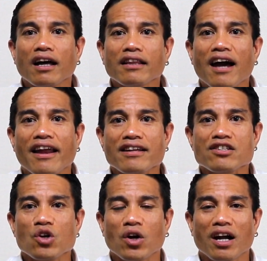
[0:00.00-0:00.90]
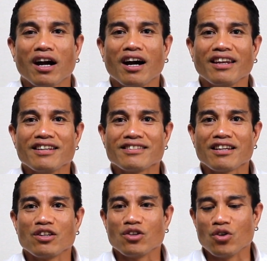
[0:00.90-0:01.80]
That is your card. And they
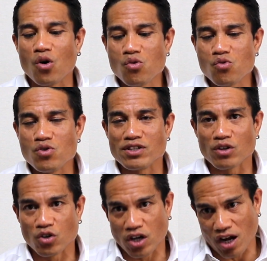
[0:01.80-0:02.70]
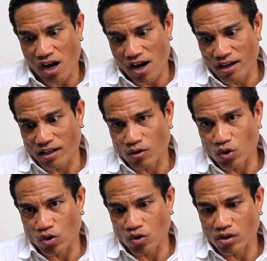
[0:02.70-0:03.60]
say, no, it's not your card.
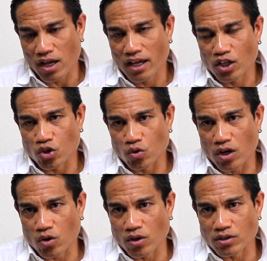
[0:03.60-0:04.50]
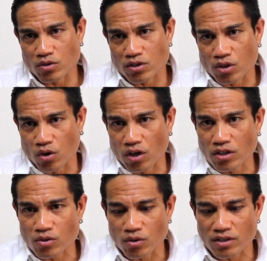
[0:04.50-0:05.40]
Look, look. You are going to
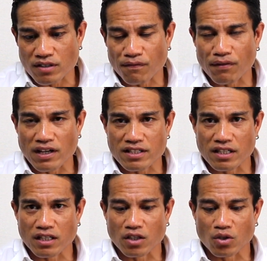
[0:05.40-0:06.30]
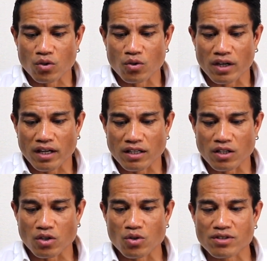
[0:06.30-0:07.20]
turn so it's facing you and
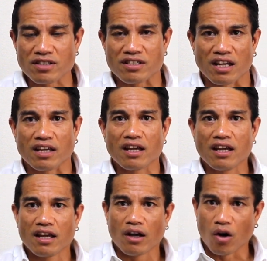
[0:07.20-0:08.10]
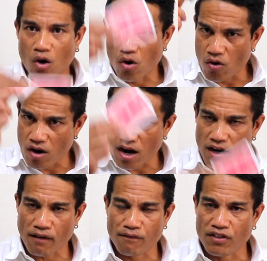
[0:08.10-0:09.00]
you say,
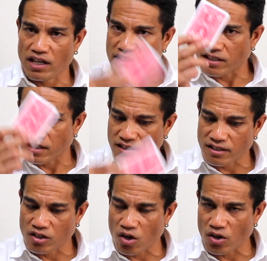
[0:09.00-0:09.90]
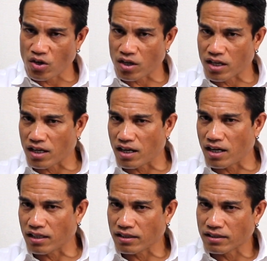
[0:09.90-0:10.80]
alright, if this is not your
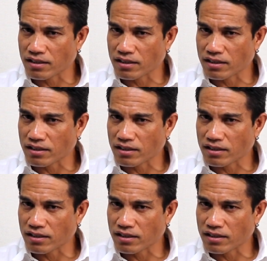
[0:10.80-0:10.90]
card,